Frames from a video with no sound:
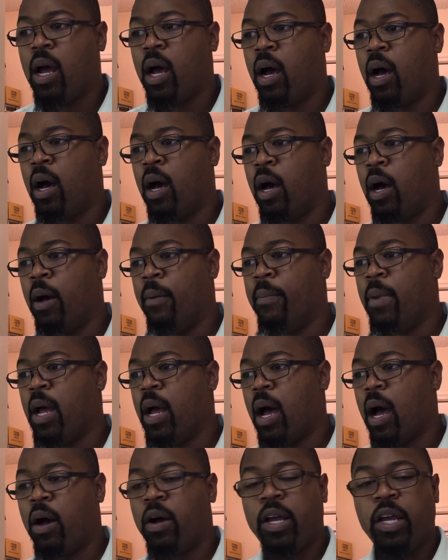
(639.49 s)

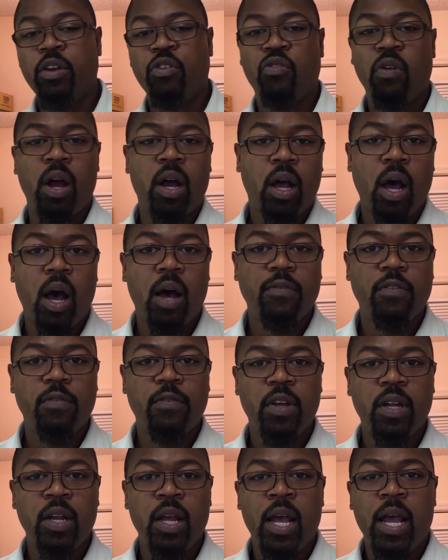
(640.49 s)
I'll get drunk off of
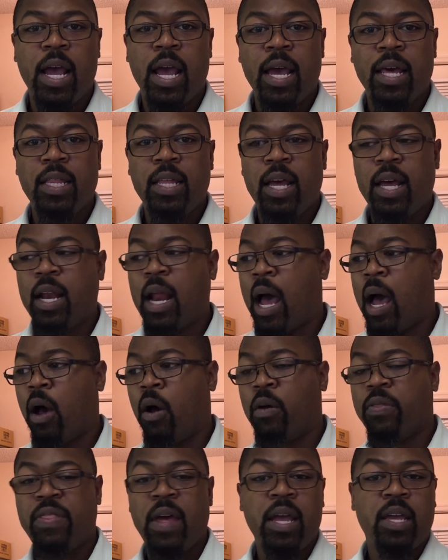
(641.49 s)
it, and then
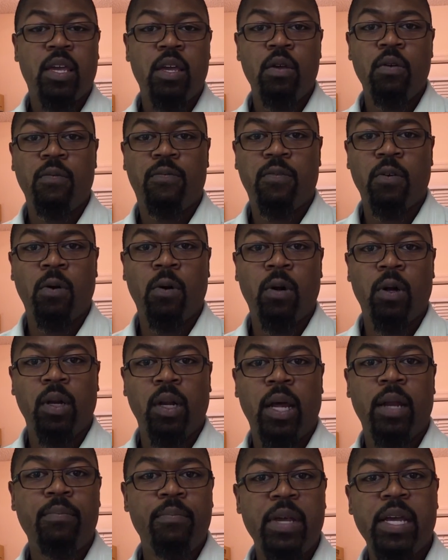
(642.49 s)
I'll thank you for
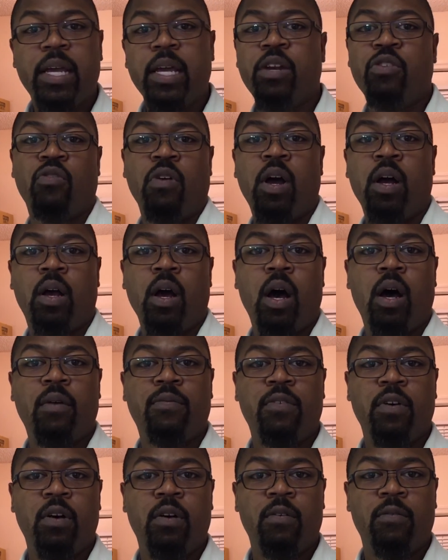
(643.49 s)
letting me get drunk
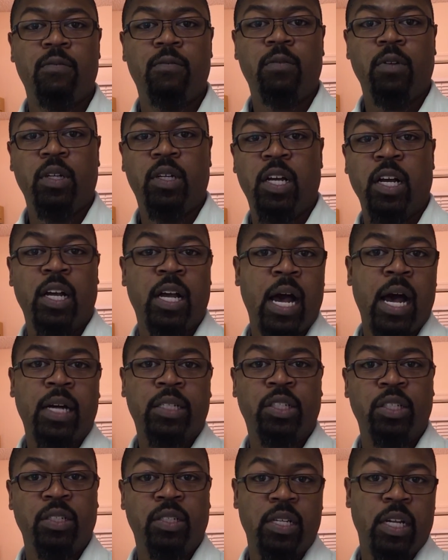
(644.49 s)
off of
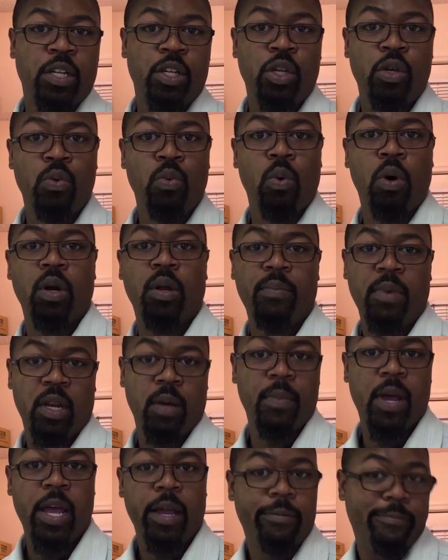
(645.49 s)
concoctions that you wanted me
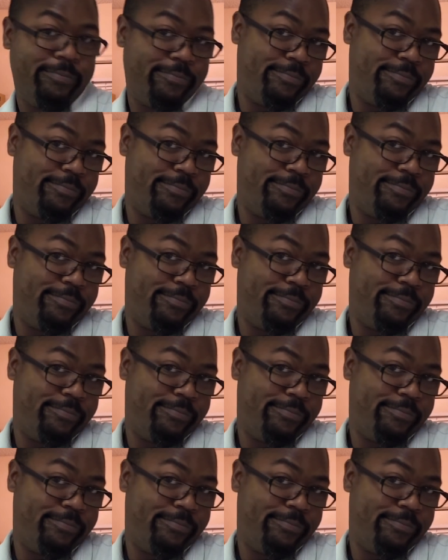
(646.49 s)
to make.